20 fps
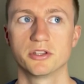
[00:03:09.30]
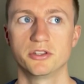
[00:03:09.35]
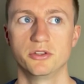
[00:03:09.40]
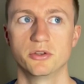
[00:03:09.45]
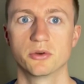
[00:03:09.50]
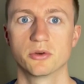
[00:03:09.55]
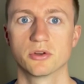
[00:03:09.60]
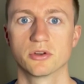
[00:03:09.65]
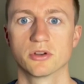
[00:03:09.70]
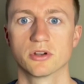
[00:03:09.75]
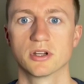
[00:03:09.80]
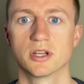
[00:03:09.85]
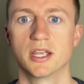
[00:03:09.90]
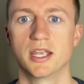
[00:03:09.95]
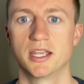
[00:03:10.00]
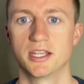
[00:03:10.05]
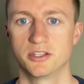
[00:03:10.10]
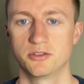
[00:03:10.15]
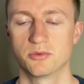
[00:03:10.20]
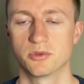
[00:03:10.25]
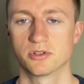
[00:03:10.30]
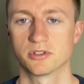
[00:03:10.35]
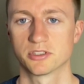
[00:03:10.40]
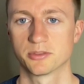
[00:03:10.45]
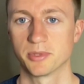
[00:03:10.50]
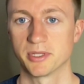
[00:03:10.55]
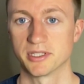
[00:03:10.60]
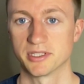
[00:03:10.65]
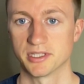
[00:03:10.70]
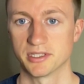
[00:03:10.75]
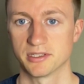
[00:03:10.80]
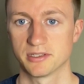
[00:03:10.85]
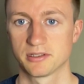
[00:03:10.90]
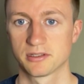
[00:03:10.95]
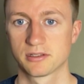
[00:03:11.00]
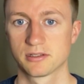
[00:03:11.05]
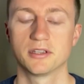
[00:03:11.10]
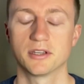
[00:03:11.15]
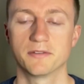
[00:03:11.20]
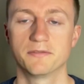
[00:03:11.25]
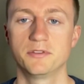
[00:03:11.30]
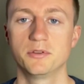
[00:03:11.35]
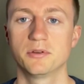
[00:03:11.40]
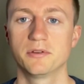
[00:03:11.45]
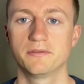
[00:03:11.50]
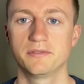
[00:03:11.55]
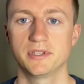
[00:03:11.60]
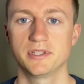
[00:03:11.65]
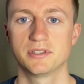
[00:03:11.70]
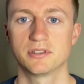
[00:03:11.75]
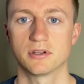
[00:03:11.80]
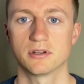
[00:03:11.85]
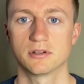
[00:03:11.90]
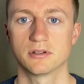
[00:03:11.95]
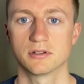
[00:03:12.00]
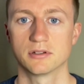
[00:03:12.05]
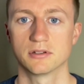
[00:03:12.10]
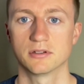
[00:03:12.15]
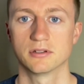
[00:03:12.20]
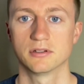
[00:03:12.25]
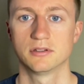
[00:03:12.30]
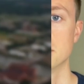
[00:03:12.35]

your annual expenses. A few of these are